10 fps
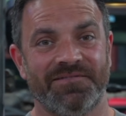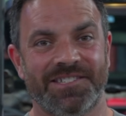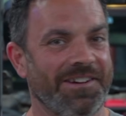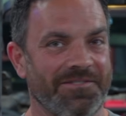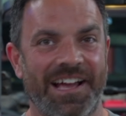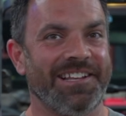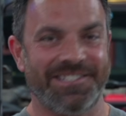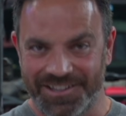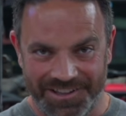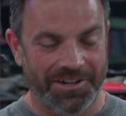So
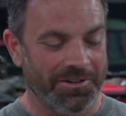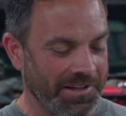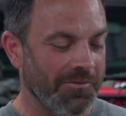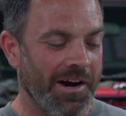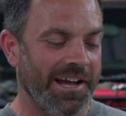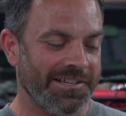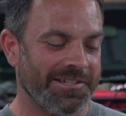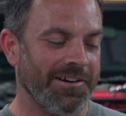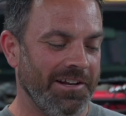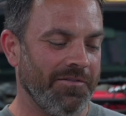that's literally why I
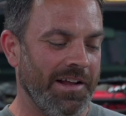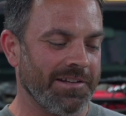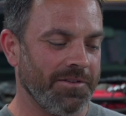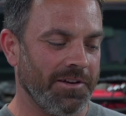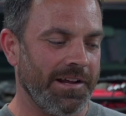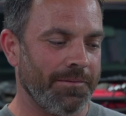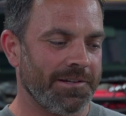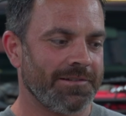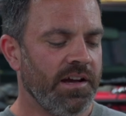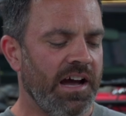started Advanced Fuel
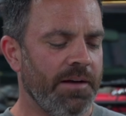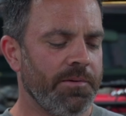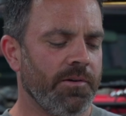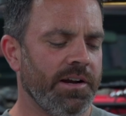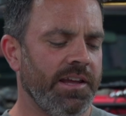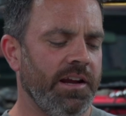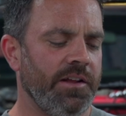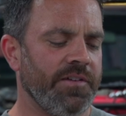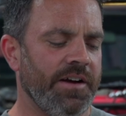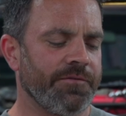Dynamics. I've been running
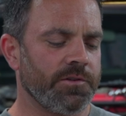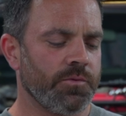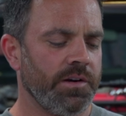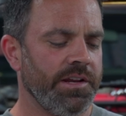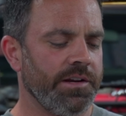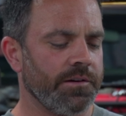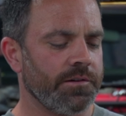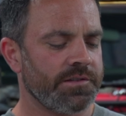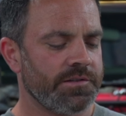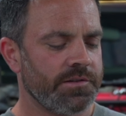E85 for 20
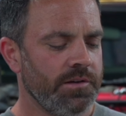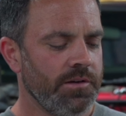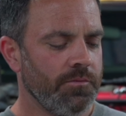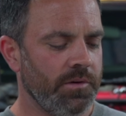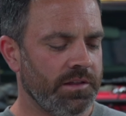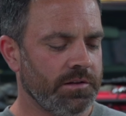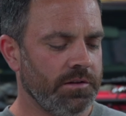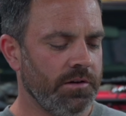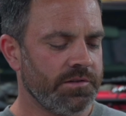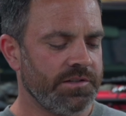years with
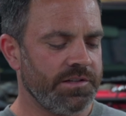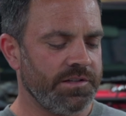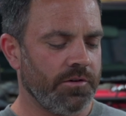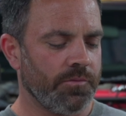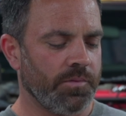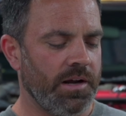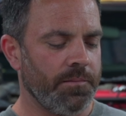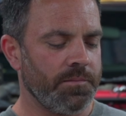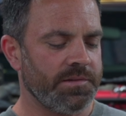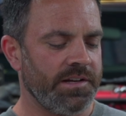close to zero
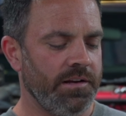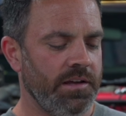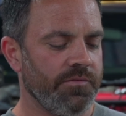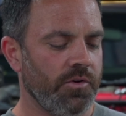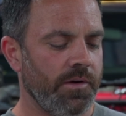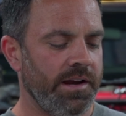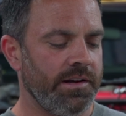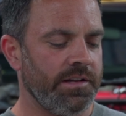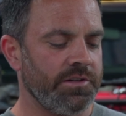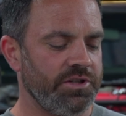problems in an Evo 8
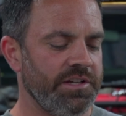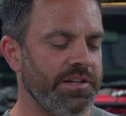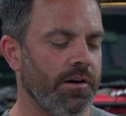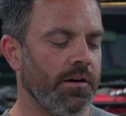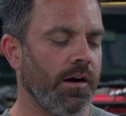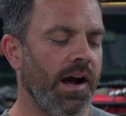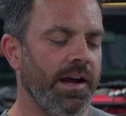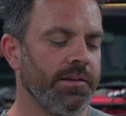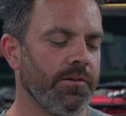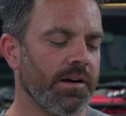and a GTR.
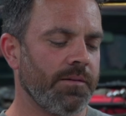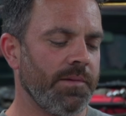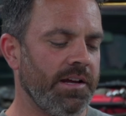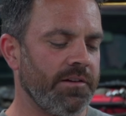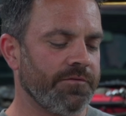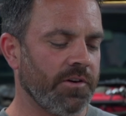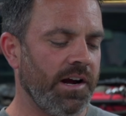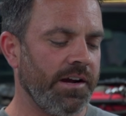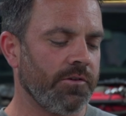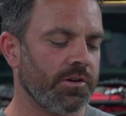Highly recommend for
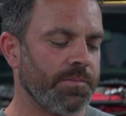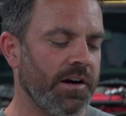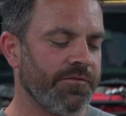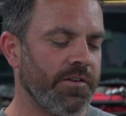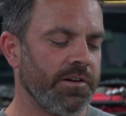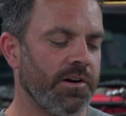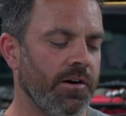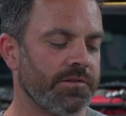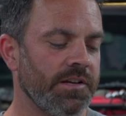high horsepower fun cars.